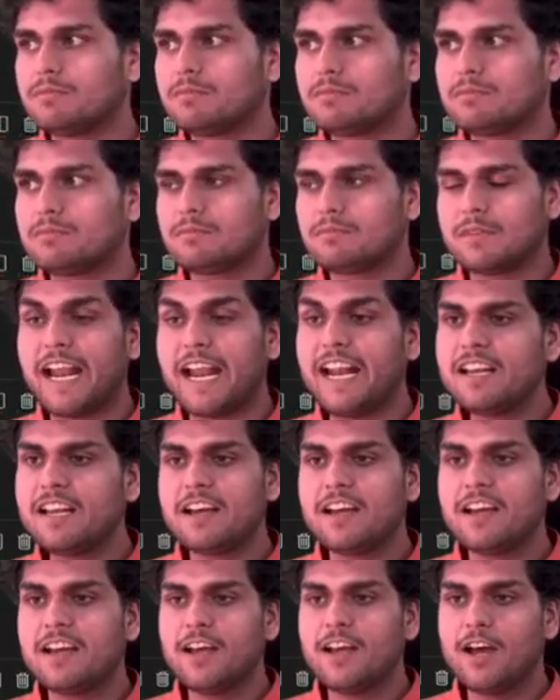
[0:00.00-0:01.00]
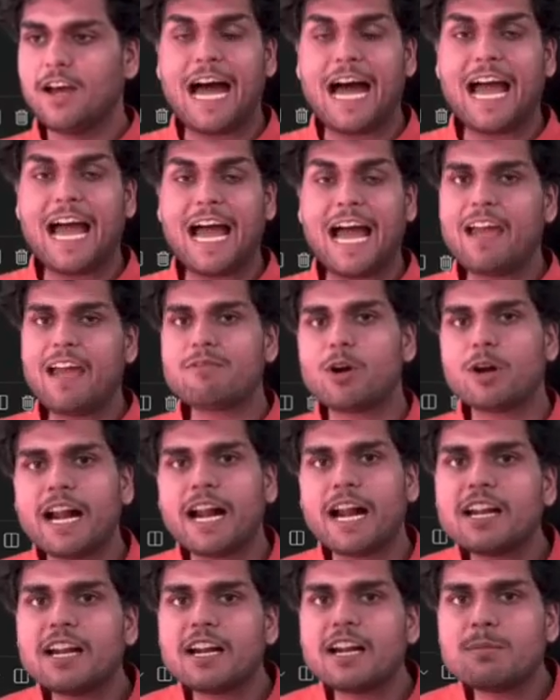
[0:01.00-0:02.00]
right? I have not
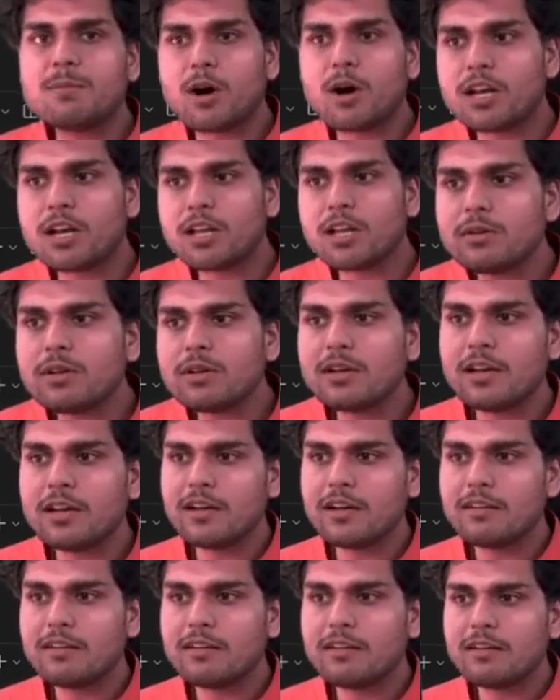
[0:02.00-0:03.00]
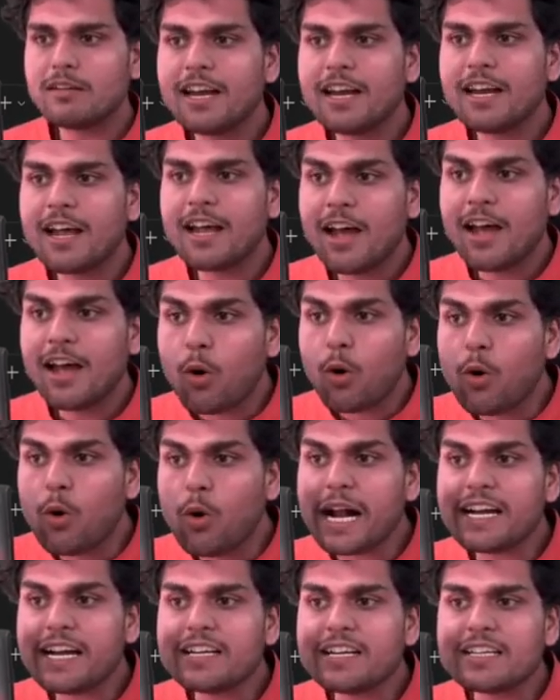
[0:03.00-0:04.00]
added module, right? Who
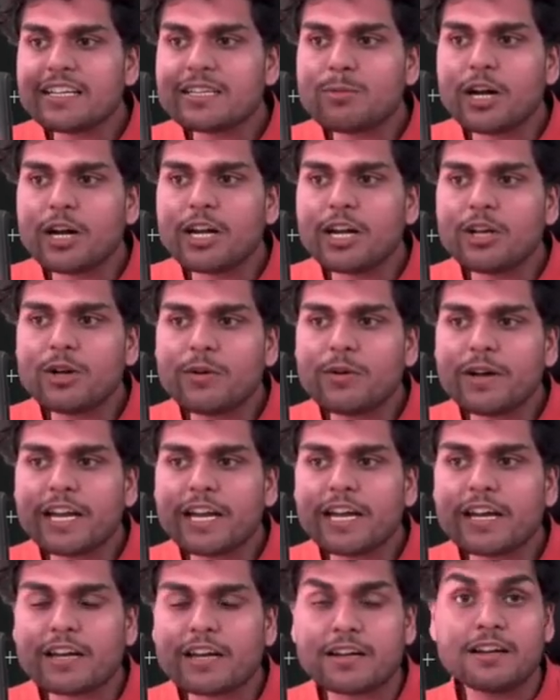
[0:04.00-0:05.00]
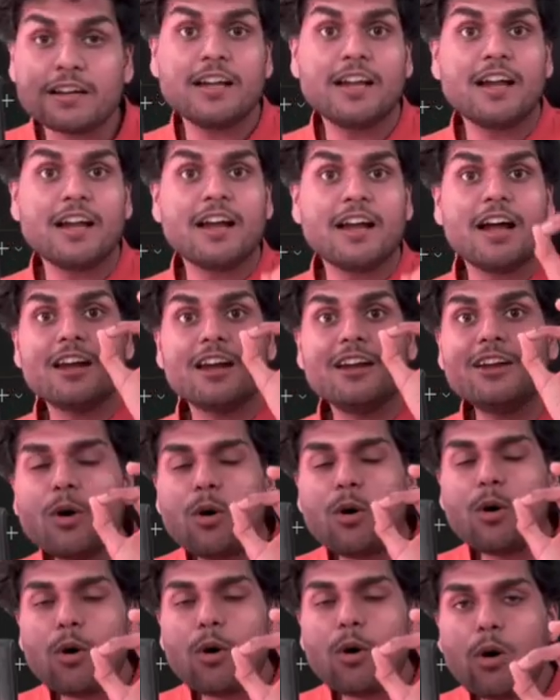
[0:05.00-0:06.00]
added this module over here?
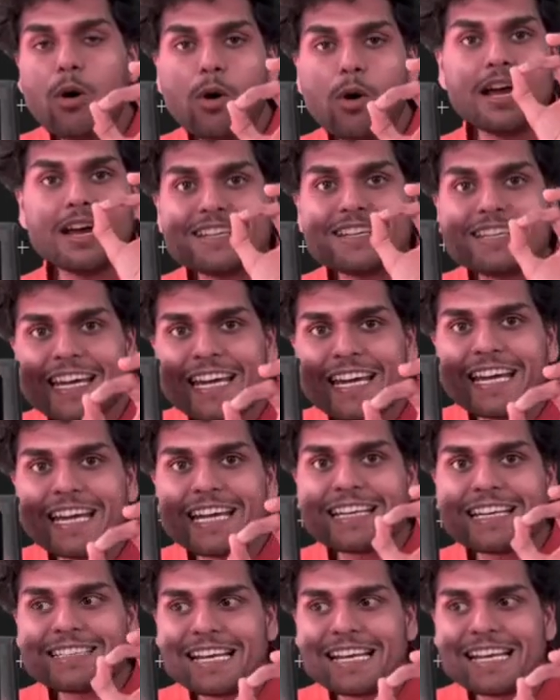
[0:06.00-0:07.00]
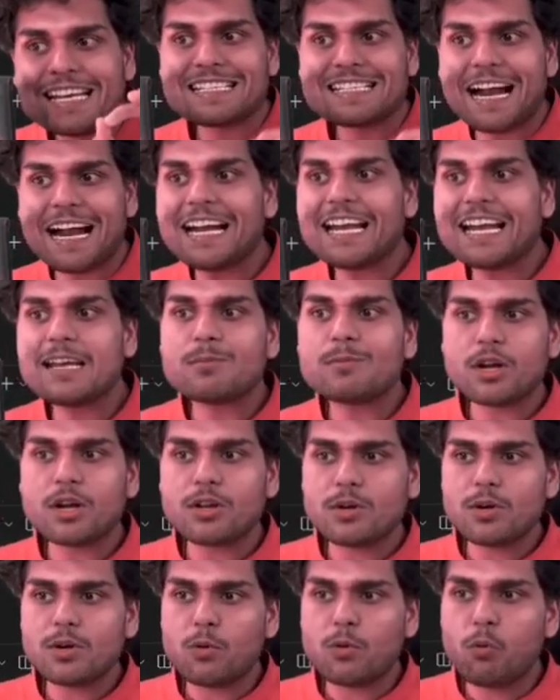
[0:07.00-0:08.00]
Node.js is adding
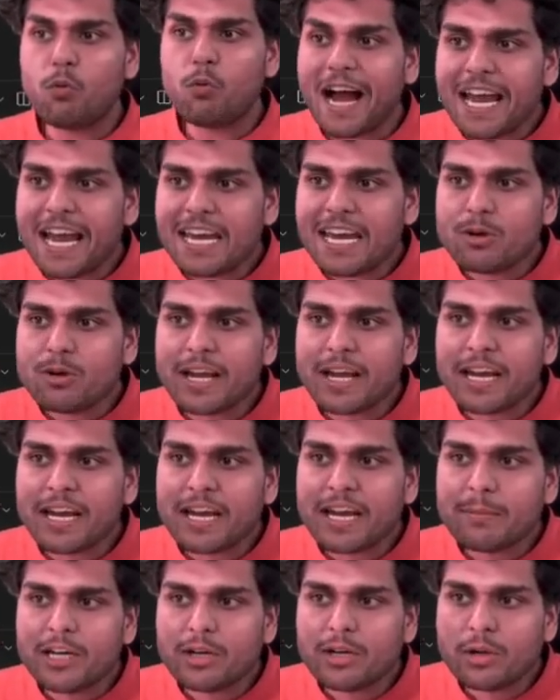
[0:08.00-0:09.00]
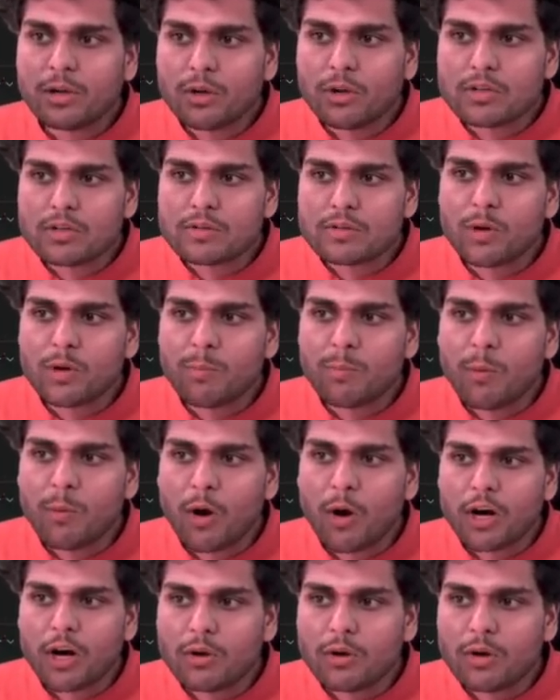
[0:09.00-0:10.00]
module. Why you are able to use
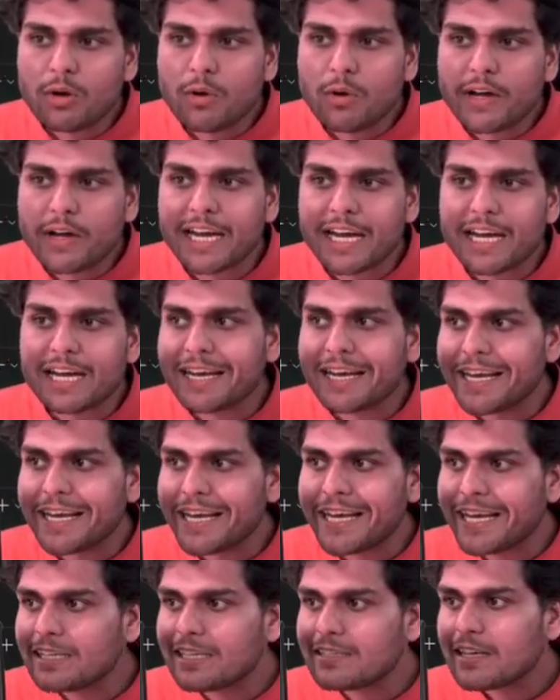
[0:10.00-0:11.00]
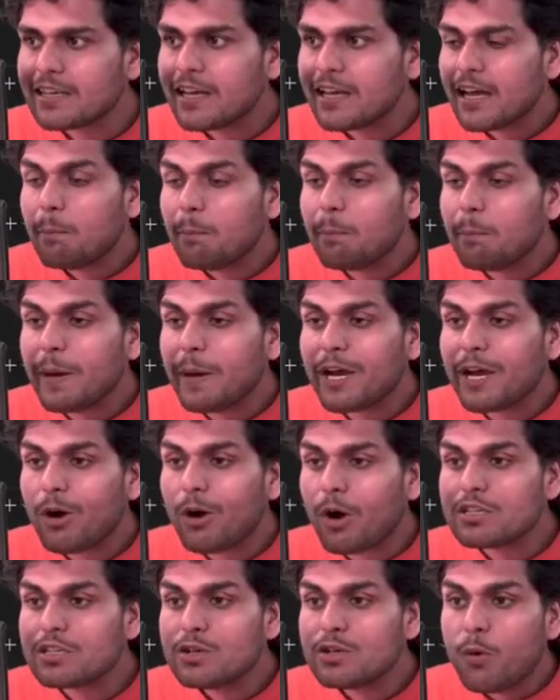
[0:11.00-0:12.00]
module over here is
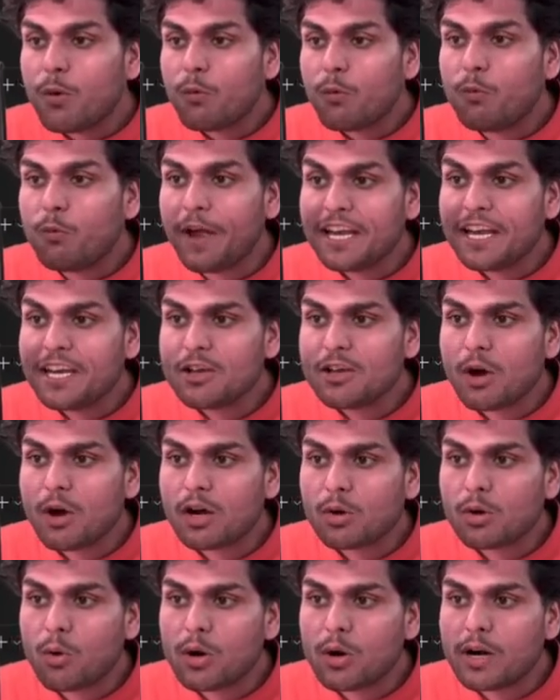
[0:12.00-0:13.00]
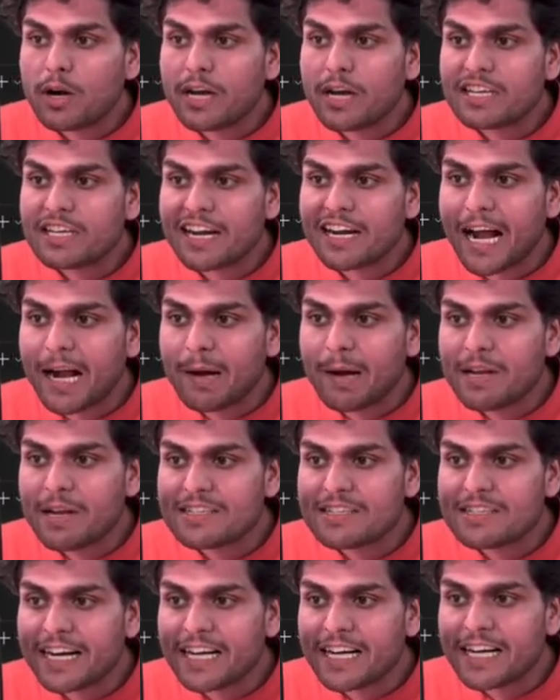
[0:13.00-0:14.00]
because when your code is wrapped
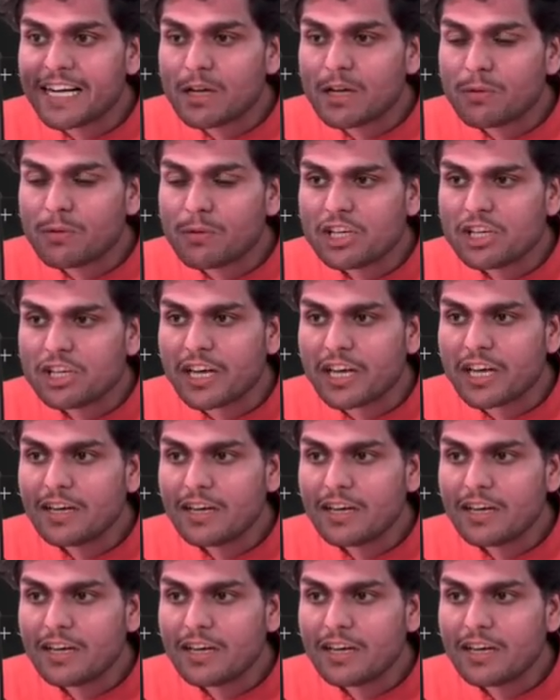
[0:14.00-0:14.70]
inside a function,